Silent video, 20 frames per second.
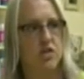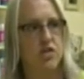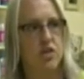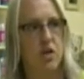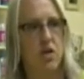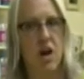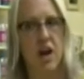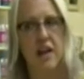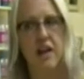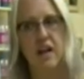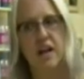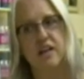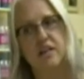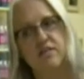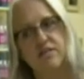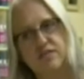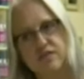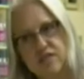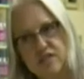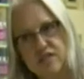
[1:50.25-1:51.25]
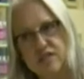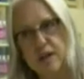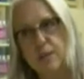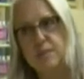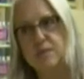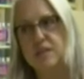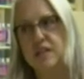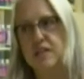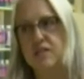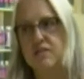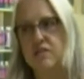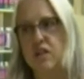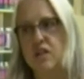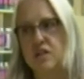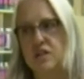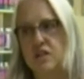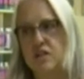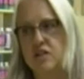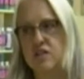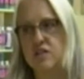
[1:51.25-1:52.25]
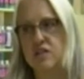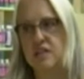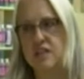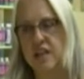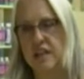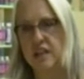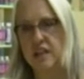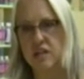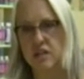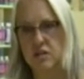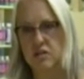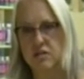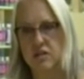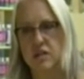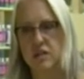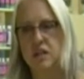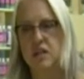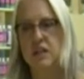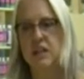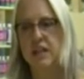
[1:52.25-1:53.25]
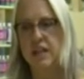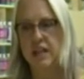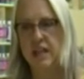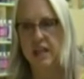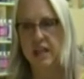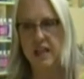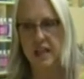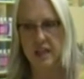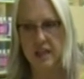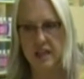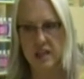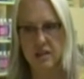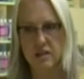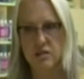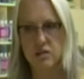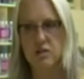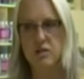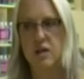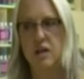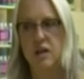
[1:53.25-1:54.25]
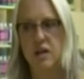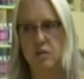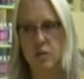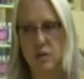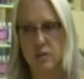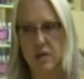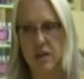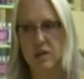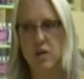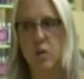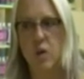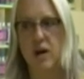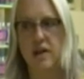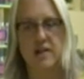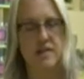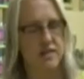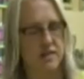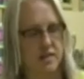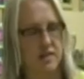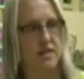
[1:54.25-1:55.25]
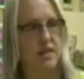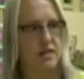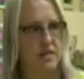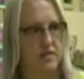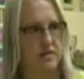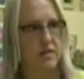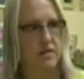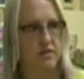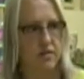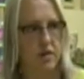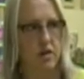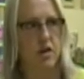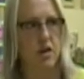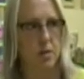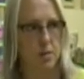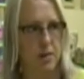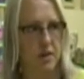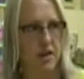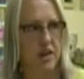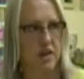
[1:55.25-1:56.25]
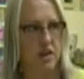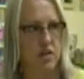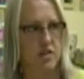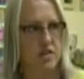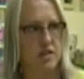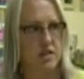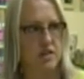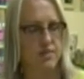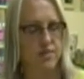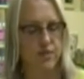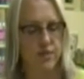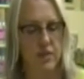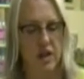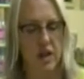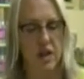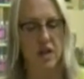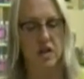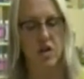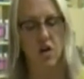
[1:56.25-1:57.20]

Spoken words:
So I kind of stepped in and volunteered to take it over, and we made quite a success of it for a couple of years. Mm-hmm.